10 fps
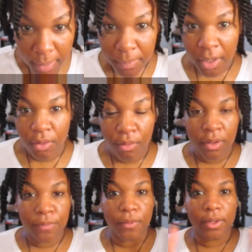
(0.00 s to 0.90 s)
I'm not
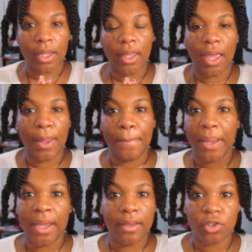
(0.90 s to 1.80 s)
going for like a
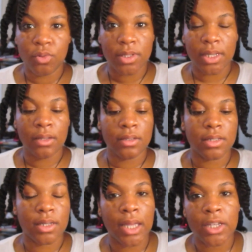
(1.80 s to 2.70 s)
banging twist out look
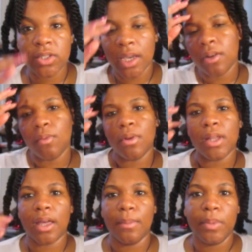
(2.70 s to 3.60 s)
today. I just kind of want
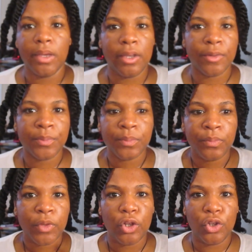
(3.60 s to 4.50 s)
like a big,
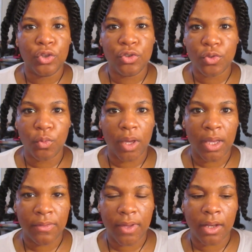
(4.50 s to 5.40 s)
loose
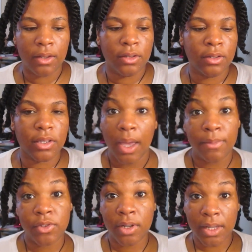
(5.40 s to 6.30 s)
wave kind of look. I'm
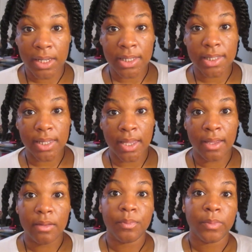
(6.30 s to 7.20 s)
just going to let this
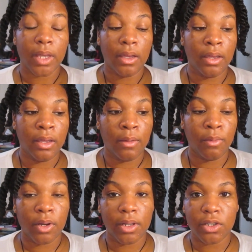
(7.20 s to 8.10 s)
set and
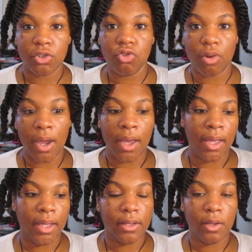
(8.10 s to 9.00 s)
we're gonna let this dry
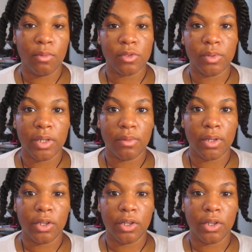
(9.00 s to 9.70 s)
and then once we get ready